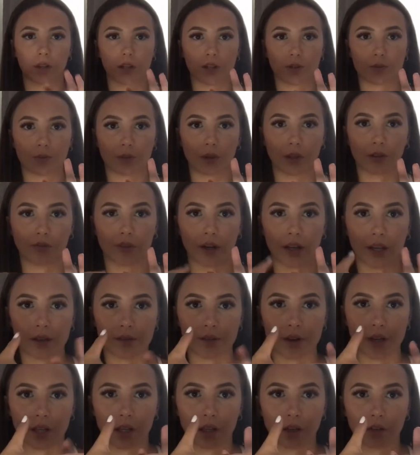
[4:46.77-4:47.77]
this
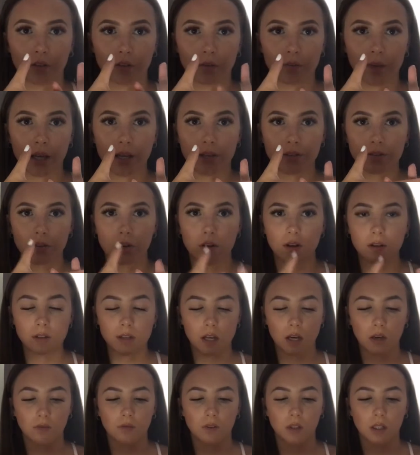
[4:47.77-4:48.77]
ring right here from ASOS
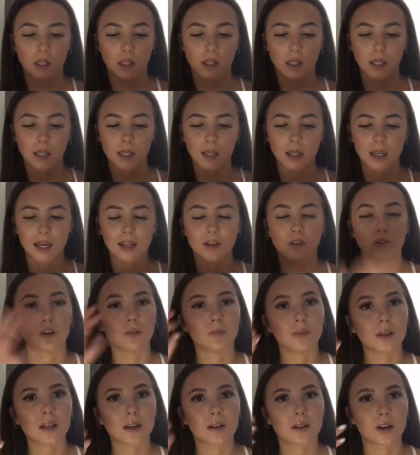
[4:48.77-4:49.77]
that I really like. And
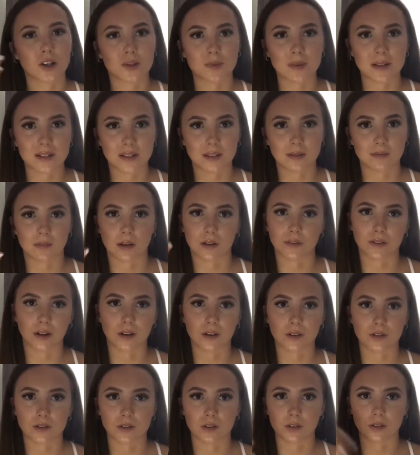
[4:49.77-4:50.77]
normally, because my
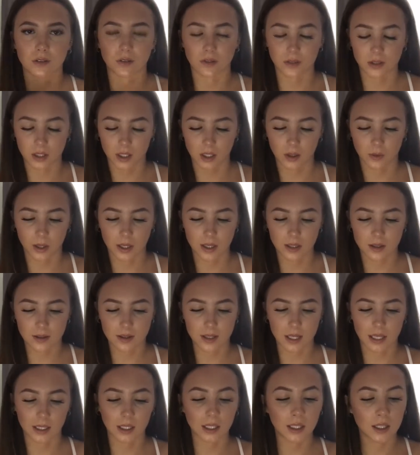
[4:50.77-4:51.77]
fingers are obviously quite
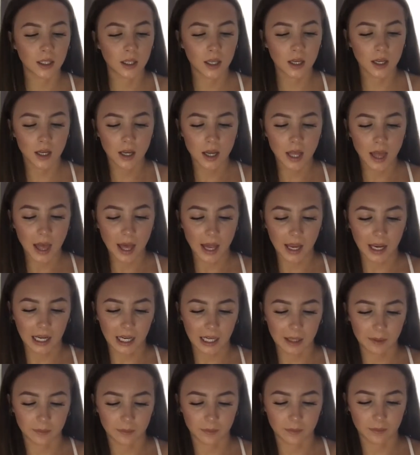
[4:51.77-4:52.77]
skinny
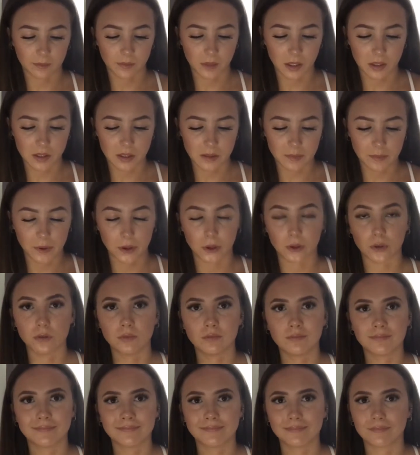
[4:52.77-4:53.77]
and
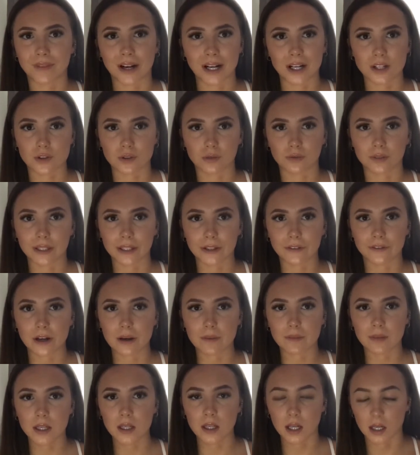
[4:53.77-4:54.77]
small, rings don't really
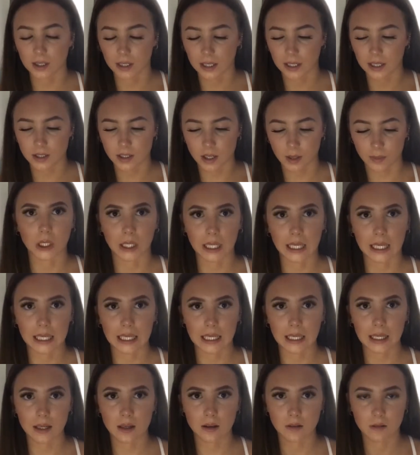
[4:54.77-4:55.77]
fit me unless they're
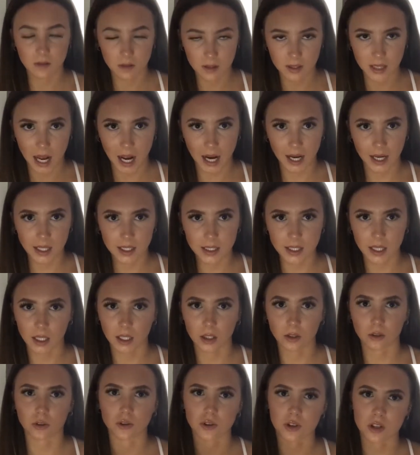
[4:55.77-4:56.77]
like size,
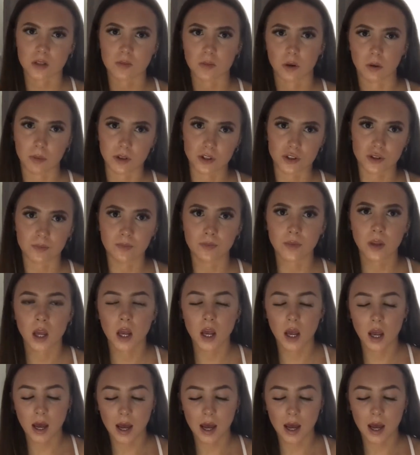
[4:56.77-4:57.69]
like not just small medium.